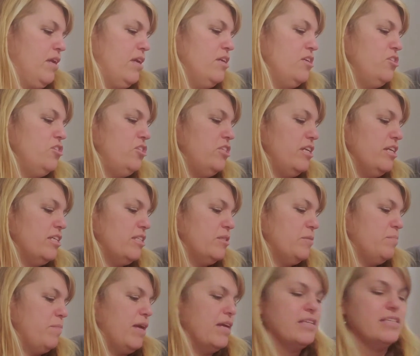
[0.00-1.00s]
She
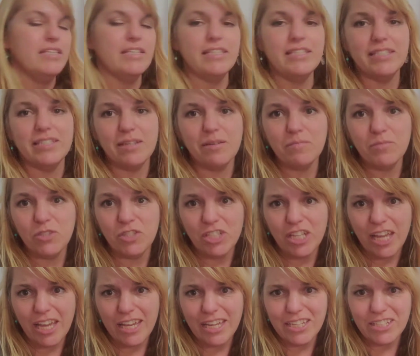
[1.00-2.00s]
expected some
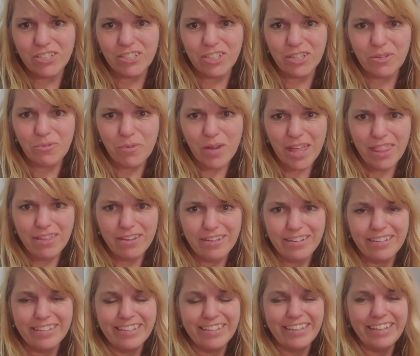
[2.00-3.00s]
change in the
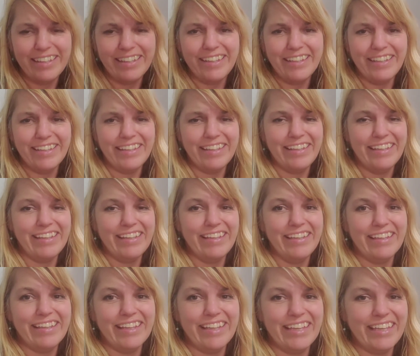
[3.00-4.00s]
weather.
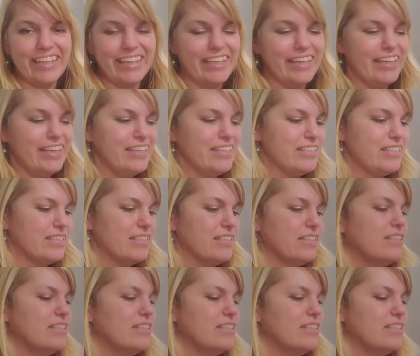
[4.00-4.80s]
Get it?